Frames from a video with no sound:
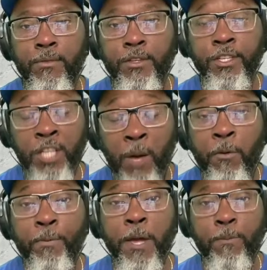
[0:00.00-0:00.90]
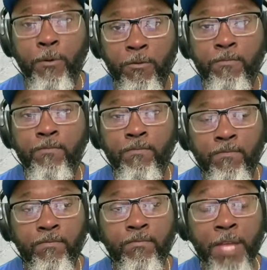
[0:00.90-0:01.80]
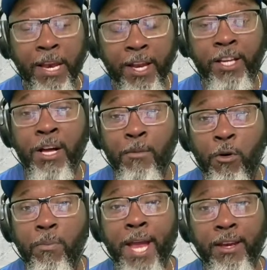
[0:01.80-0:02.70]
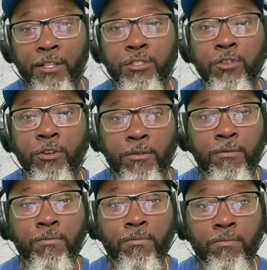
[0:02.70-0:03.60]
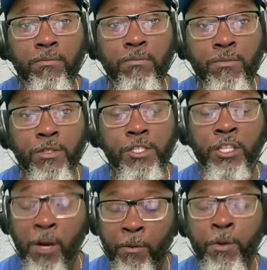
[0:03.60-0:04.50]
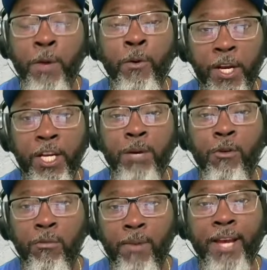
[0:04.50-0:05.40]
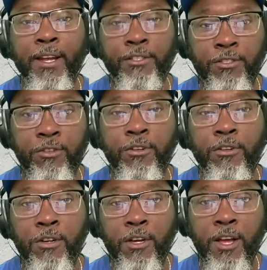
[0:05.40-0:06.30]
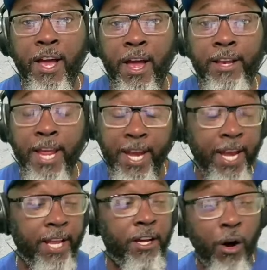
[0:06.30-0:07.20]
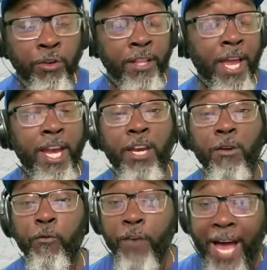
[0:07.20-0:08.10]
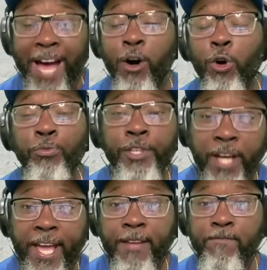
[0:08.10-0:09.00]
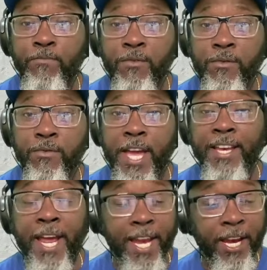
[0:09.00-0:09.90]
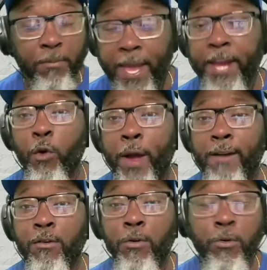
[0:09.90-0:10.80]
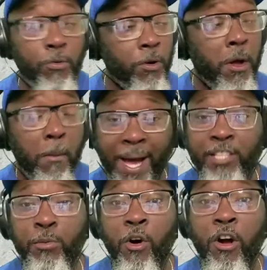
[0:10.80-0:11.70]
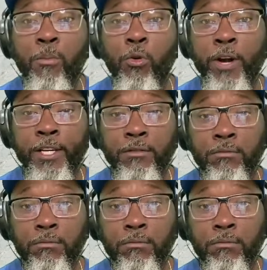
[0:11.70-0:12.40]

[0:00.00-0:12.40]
It's a couple of people that need to come on back next year. It's a couple of people need to come on back next year. They need to go. They need to fly home tonight, and they need to be in the weight room by tomorrow morning.